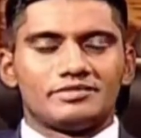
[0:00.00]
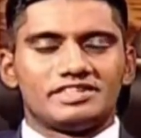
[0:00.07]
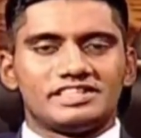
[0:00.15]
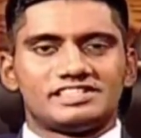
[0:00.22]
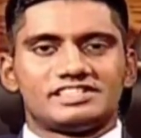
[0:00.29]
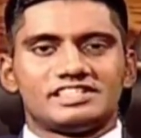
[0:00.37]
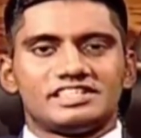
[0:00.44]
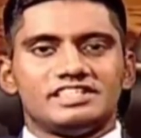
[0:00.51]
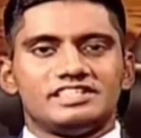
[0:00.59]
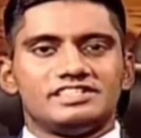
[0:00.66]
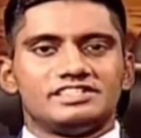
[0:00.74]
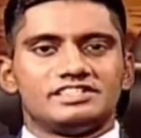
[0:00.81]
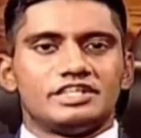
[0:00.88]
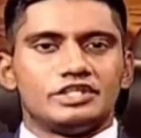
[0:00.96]
This
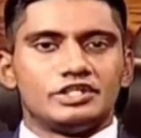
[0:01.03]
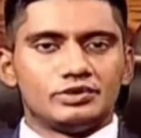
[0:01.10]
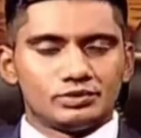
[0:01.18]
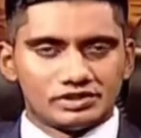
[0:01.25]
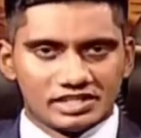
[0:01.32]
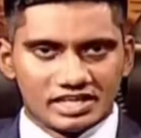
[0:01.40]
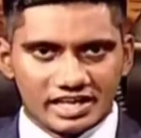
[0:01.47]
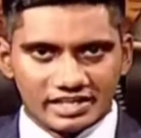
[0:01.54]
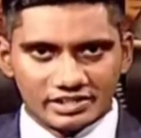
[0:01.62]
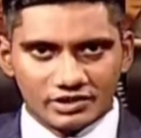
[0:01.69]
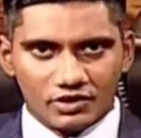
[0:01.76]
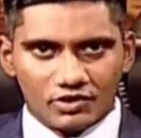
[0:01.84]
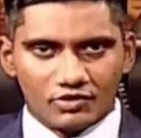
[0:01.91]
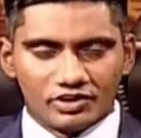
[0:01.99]
is
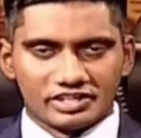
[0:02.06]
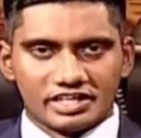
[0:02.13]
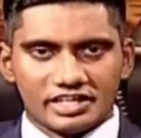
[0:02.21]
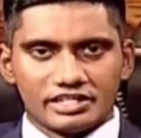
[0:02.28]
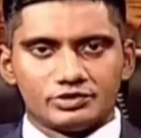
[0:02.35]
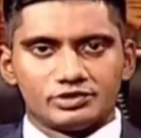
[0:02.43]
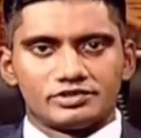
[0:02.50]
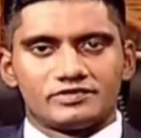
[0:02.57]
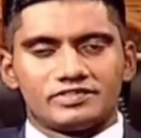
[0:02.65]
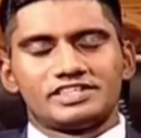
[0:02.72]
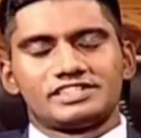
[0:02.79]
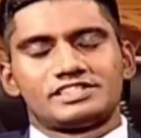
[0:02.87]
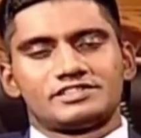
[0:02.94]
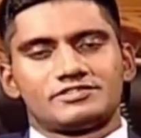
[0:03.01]
Newsline on
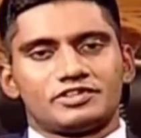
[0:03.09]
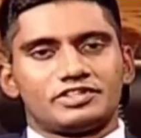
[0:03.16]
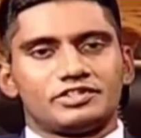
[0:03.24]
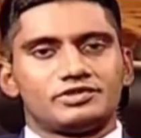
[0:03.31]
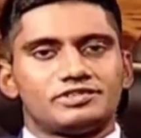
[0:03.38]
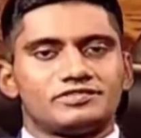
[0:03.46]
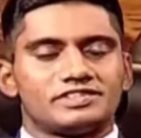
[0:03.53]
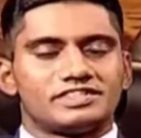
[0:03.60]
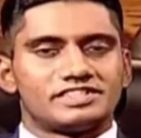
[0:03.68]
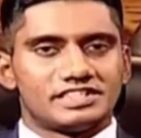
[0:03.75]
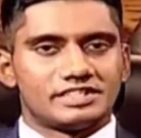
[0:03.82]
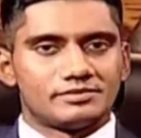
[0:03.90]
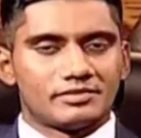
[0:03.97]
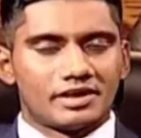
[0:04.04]
Newsfirst. For the Newsfirst
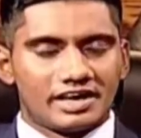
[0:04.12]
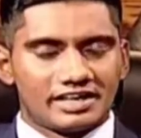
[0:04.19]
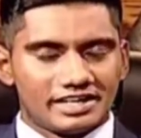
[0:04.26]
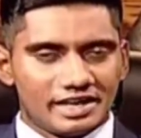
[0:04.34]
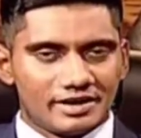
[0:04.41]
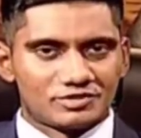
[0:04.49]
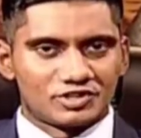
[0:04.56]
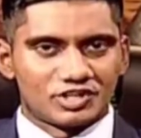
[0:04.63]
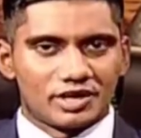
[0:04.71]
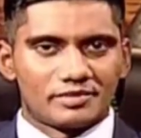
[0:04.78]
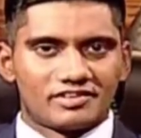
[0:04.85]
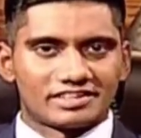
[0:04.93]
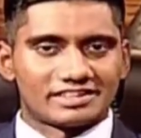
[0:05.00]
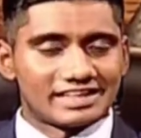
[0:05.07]
team, I am
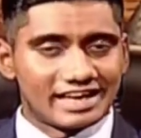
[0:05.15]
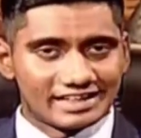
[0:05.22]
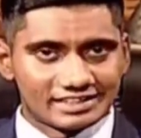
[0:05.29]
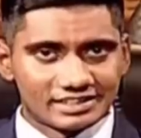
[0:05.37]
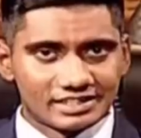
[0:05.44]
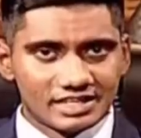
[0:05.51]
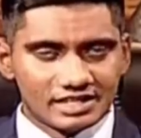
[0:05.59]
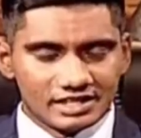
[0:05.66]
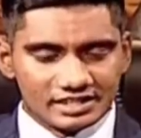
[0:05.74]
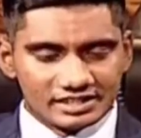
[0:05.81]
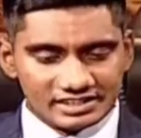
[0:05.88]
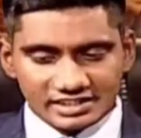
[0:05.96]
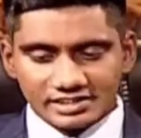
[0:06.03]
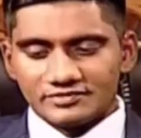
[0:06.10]
Jaymar Ratnayaka.
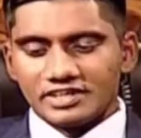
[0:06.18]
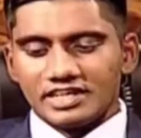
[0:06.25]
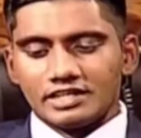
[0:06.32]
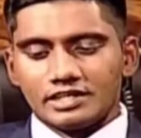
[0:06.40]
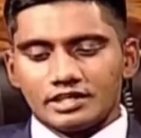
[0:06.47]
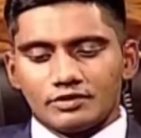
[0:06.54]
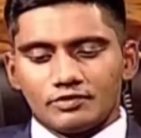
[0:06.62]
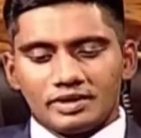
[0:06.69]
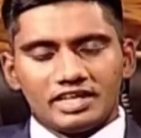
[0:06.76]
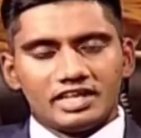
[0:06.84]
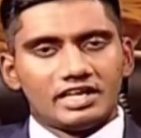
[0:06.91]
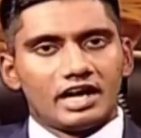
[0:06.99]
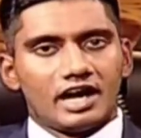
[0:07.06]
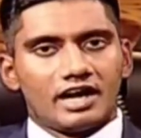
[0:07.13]
This evening,
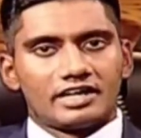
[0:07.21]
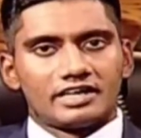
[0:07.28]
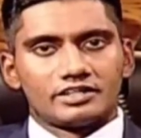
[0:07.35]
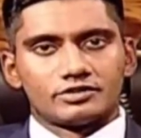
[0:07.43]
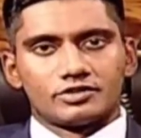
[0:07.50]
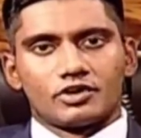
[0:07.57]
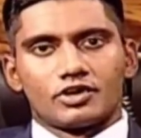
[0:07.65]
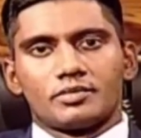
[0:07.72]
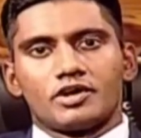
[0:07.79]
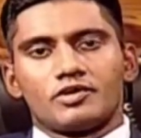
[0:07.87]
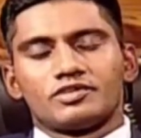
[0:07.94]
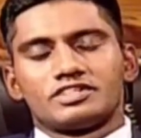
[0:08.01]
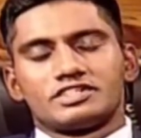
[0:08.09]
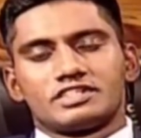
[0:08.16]
we are here to talk
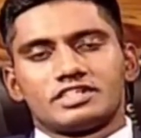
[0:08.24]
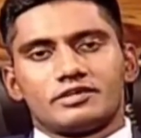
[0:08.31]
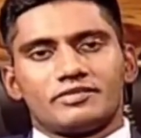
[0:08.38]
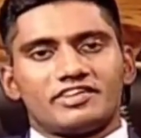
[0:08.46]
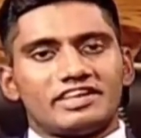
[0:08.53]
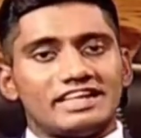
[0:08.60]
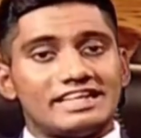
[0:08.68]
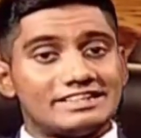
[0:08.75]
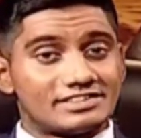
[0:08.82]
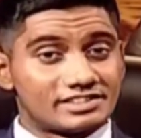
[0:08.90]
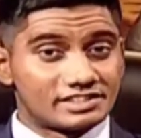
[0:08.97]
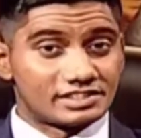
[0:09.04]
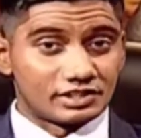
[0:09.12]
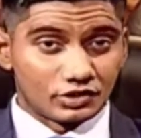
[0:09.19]
about a very
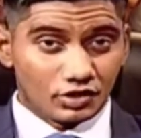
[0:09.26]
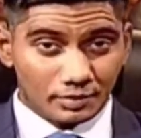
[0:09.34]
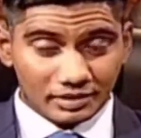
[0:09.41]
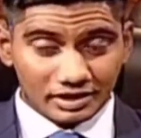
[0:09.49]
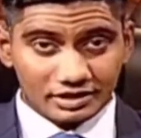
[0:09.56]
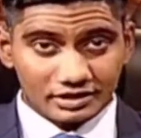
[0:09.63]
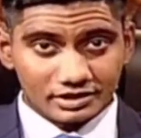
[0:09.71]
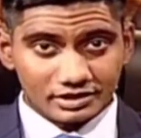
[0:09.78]
interesting topic.